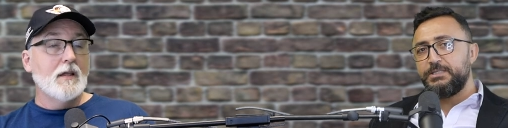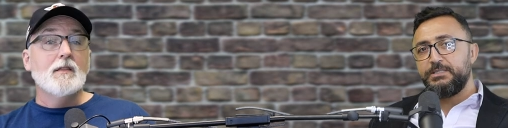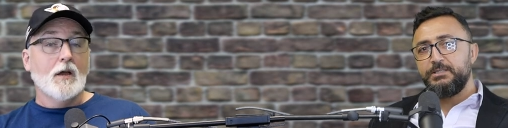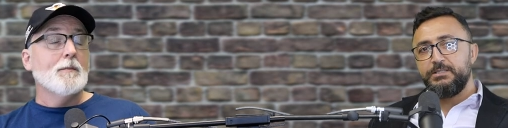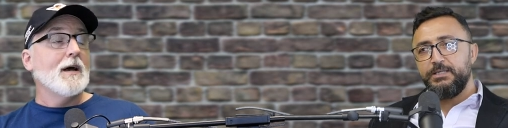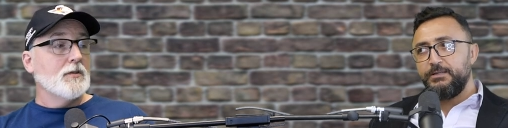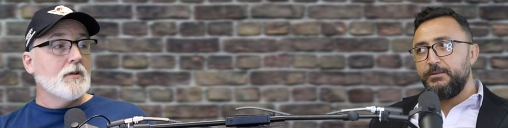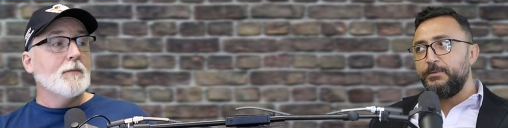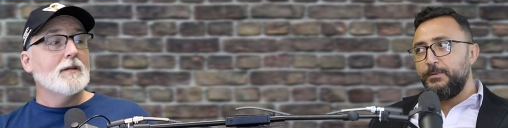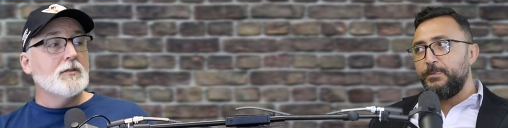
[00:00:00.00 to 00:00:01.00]
Speaker 1: They're years, about yeah. to, they're
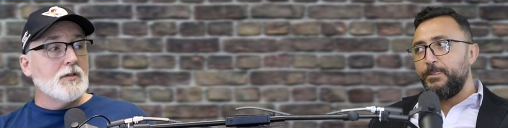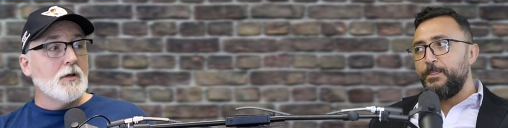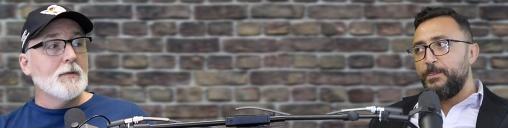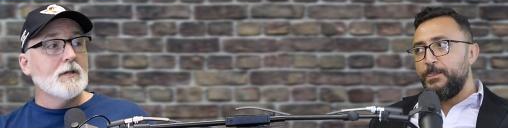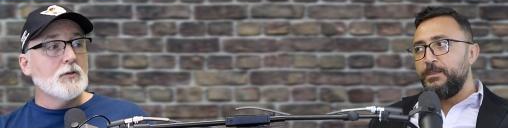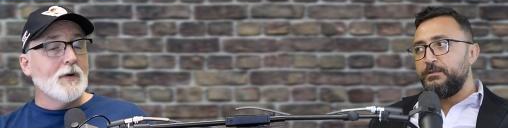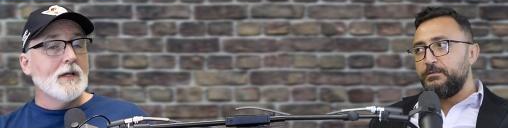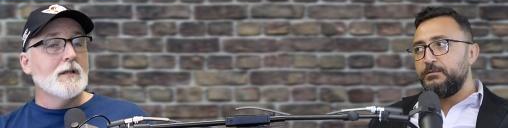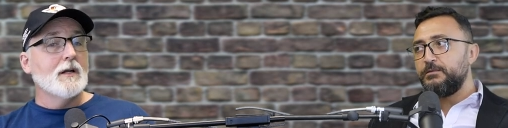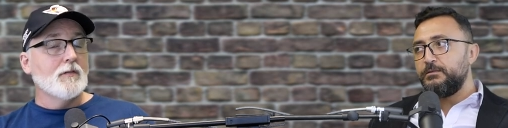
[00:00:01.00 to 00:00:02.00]
about to celebrate their
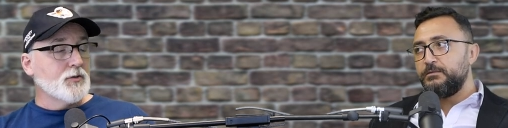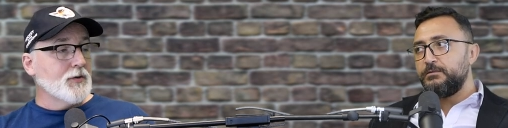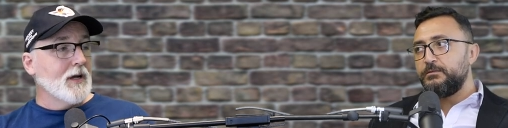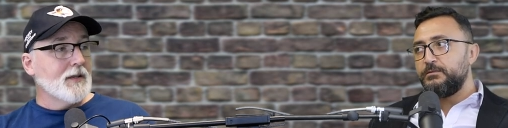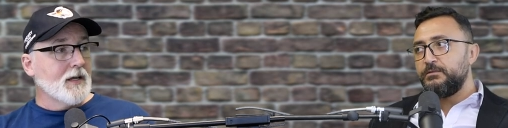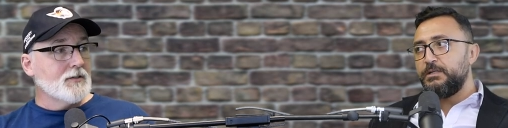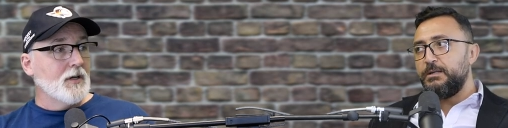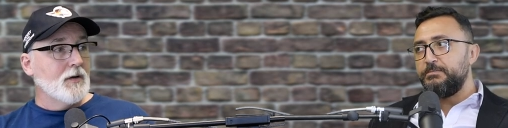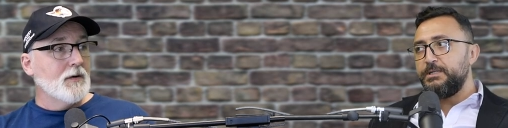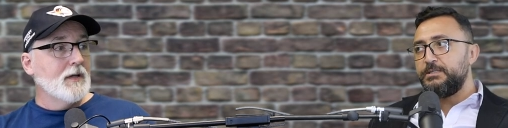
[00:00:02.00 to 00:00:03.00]
twentieth anniversary. I think. So.
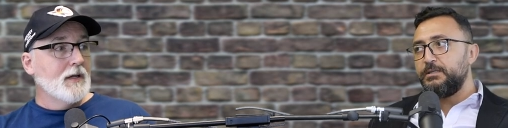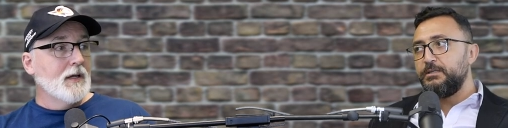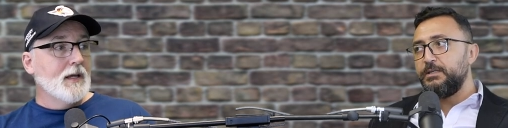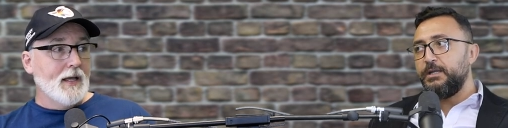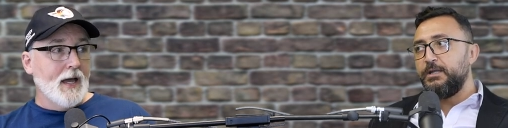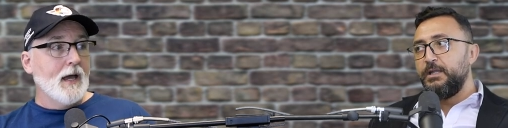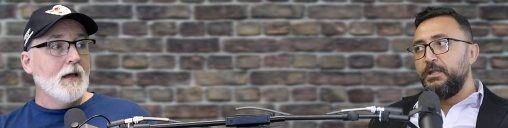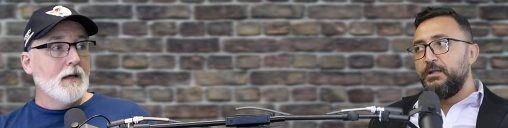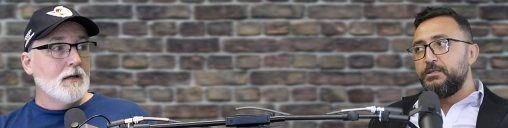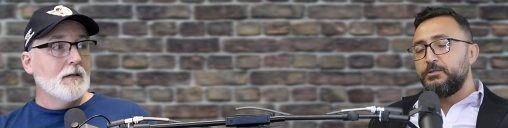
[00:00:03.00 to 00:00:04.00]
Amazing. Yeah. Yeah.
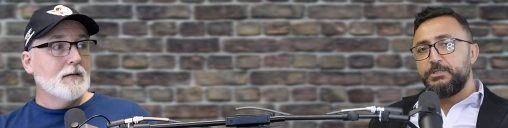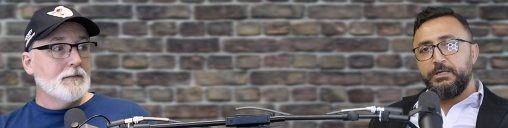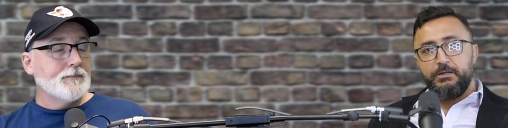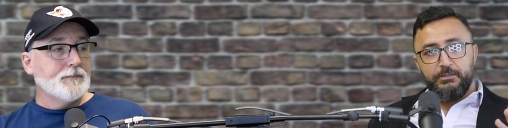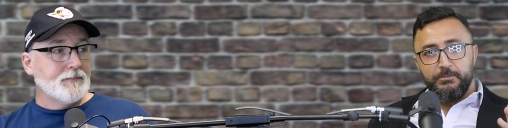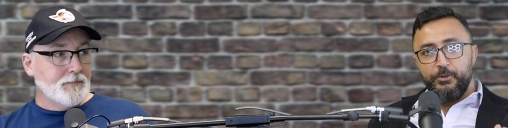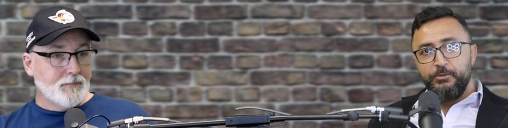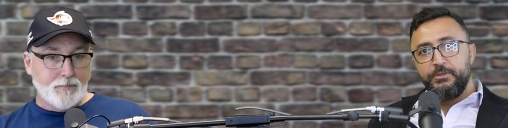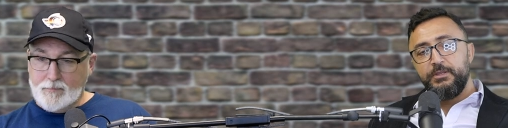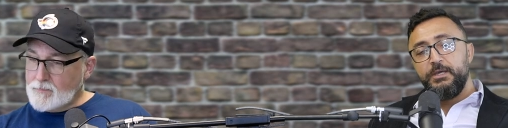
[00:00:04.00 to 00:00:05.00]
Speaker 2: So shout out to
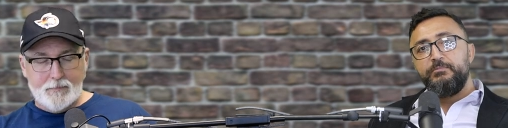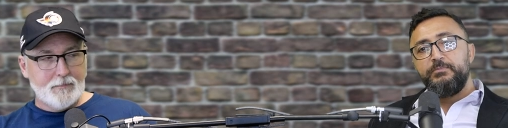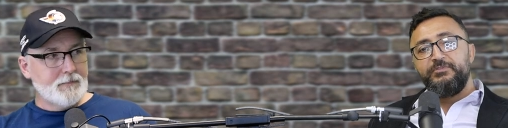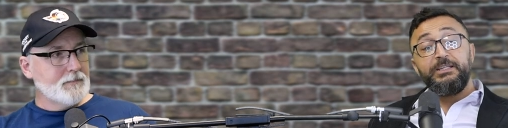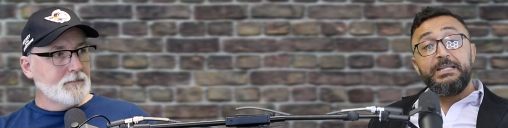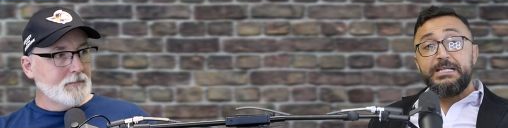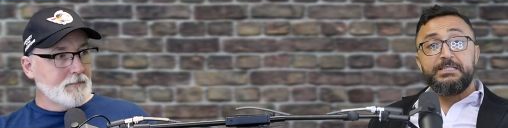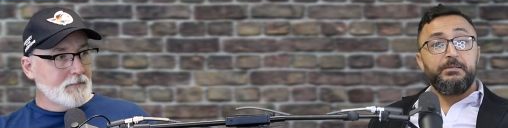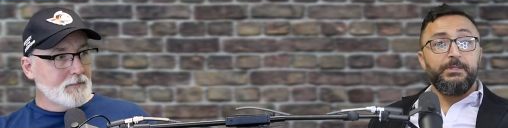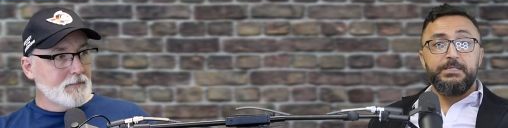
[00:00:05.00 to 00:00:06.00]
both.
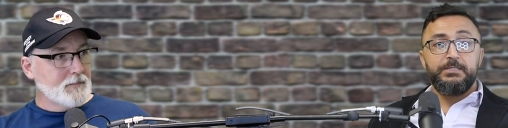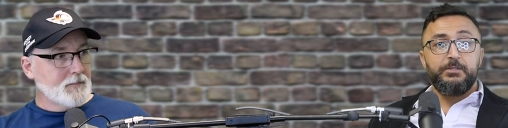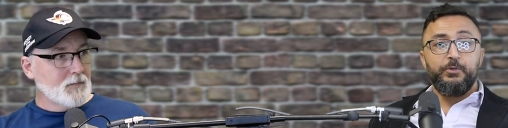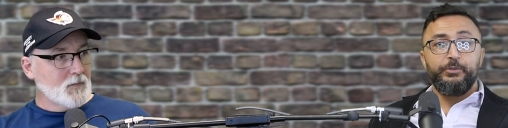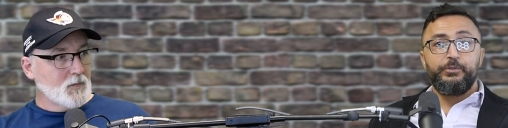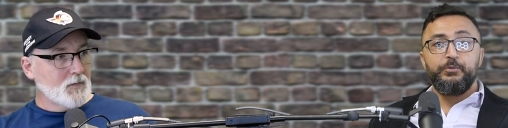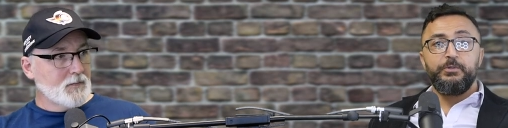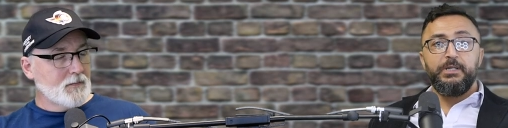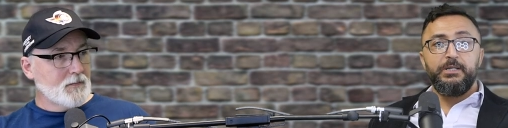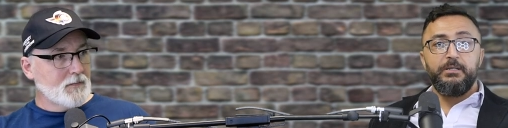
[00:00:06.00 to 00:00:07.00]
Fantastic places to go to,
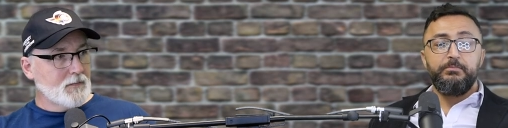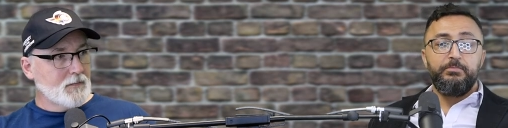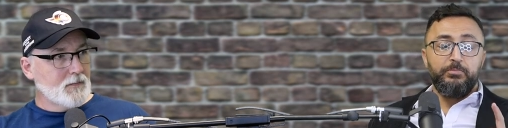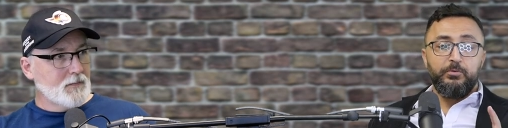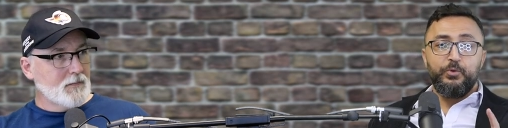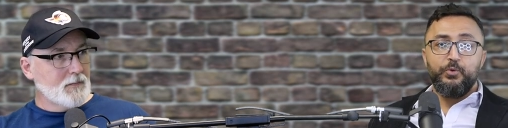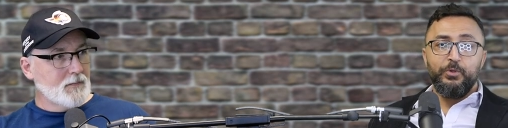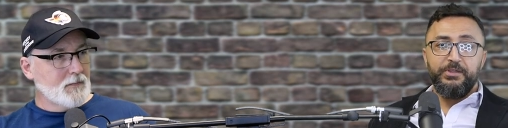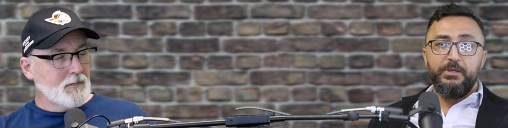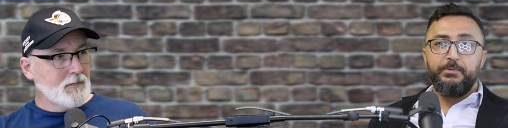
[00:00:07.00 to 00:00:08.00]
and then the cool
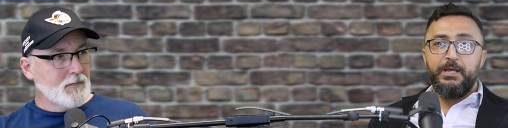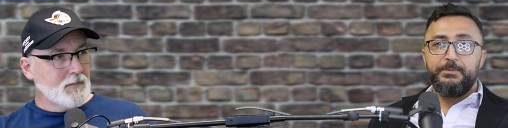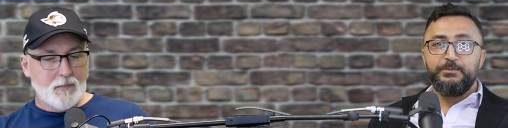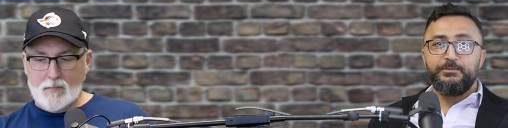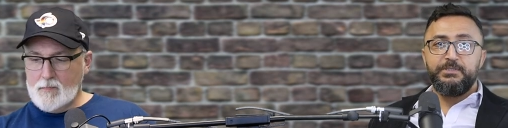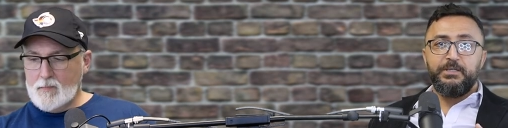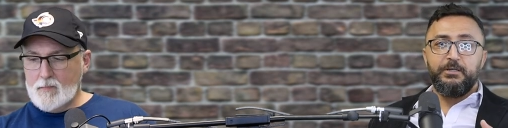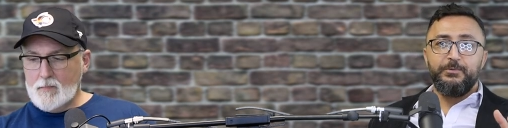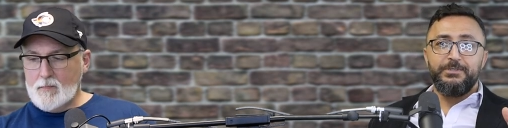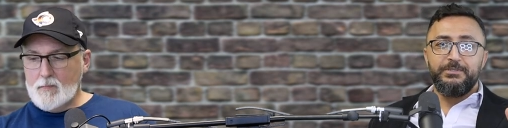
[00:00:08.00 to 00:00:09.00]
thing about Absolute is you can
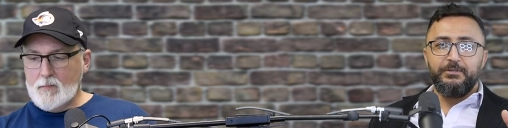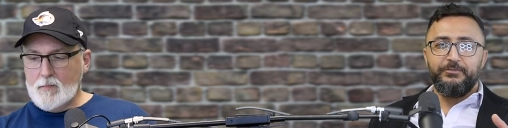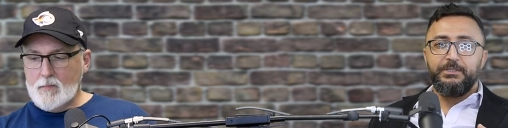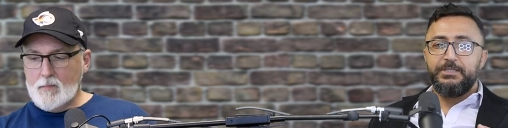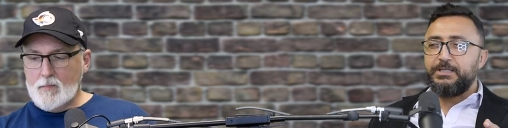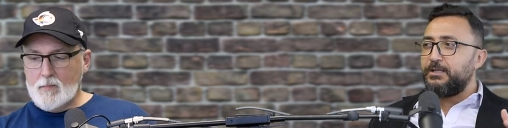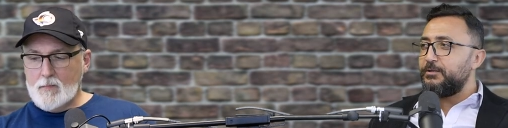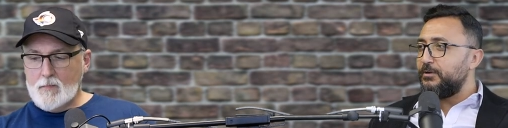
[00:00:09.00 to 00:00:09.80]
always, you know, if you decided to go